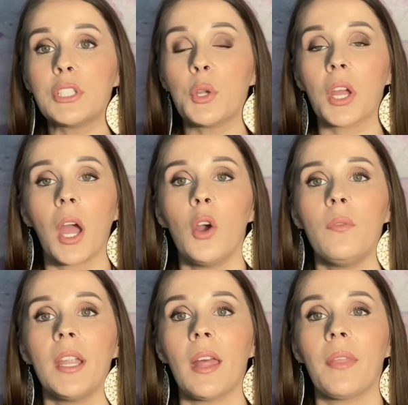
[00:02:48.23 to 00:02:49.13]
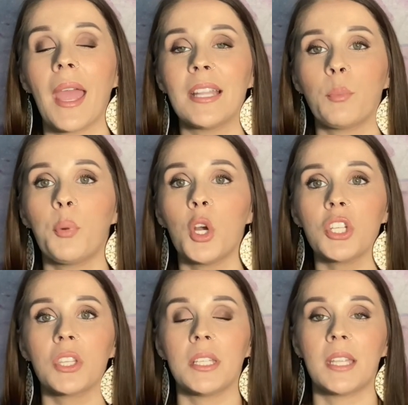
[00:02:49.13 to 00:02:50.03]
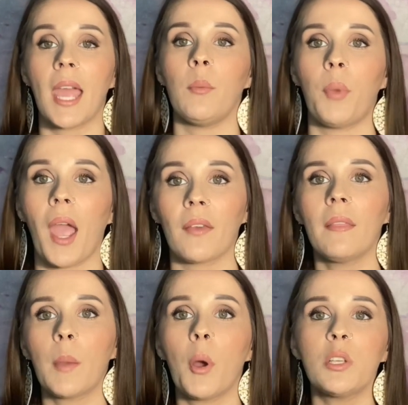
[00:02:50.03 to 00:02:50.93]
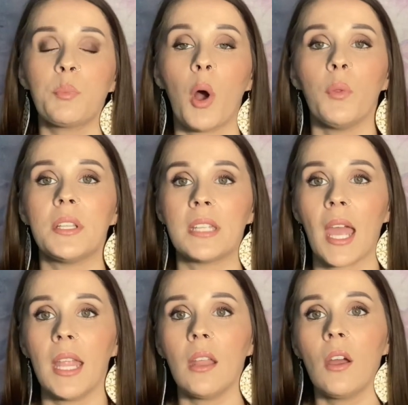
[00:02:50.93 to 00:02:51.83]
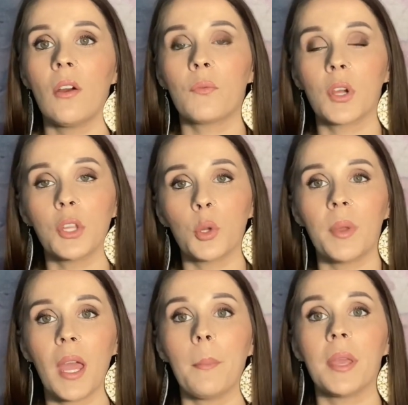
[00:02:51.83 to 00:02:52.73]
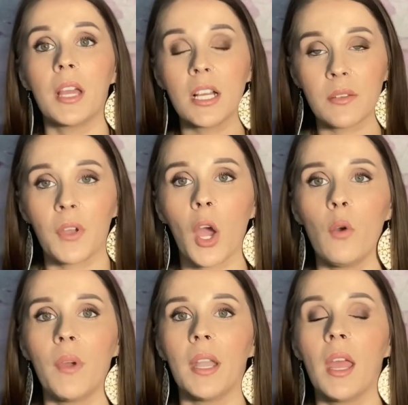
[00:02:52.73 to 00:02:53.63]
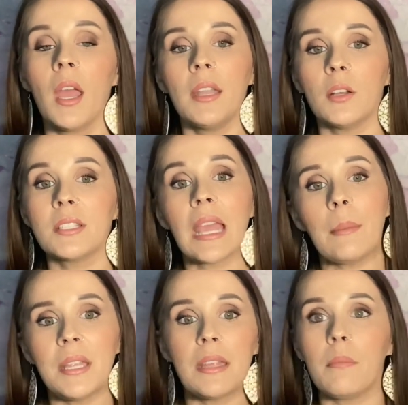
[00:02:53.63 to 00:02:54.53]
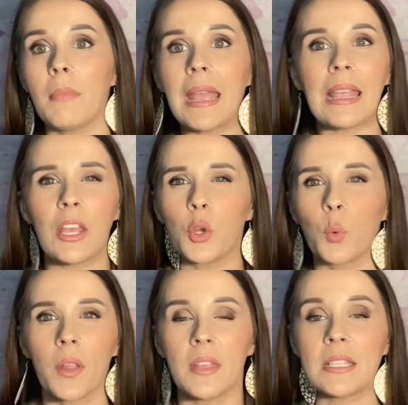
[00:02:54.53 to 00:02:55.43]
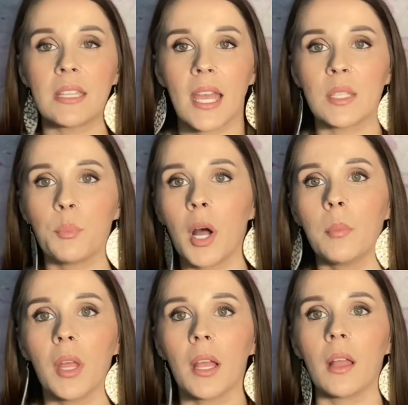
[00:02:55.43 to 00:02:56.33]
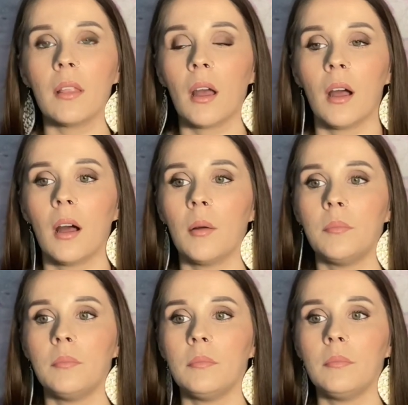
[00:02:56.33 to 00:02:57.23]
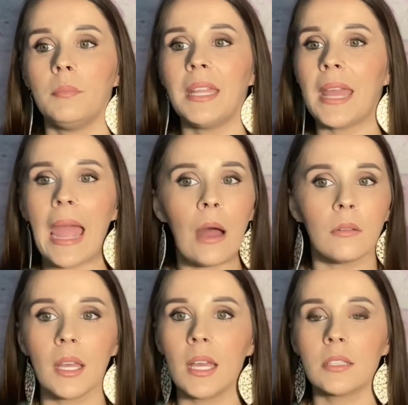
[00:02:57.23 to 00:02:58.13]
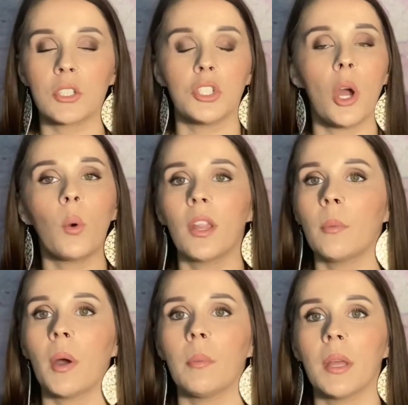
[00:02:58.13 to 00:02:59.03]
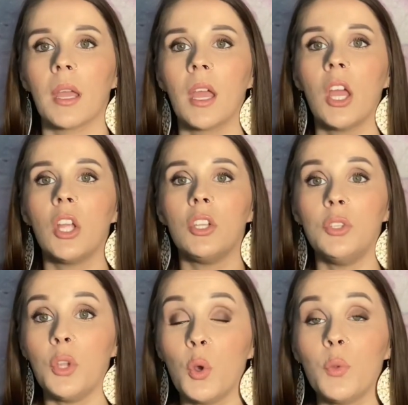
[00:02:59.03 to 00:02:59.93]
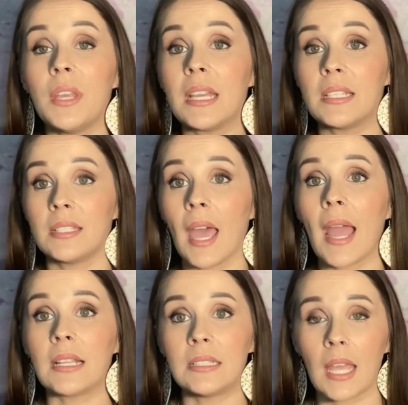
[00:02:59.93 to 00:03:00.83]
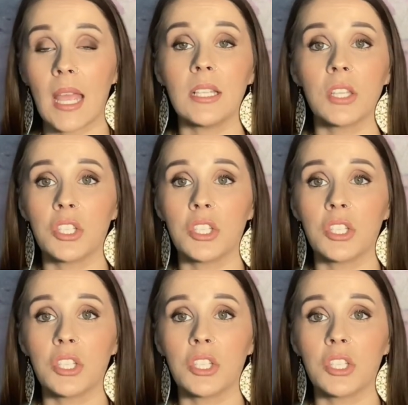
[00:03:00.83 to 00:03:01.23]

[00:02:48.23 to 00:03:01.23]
due to COVID, they had to push the date back. They postponed the date for a little bit because of COVID. Now, Sammi didn't make either one of these dates public. Uh, media outlets, no one in the public knew the exact dates that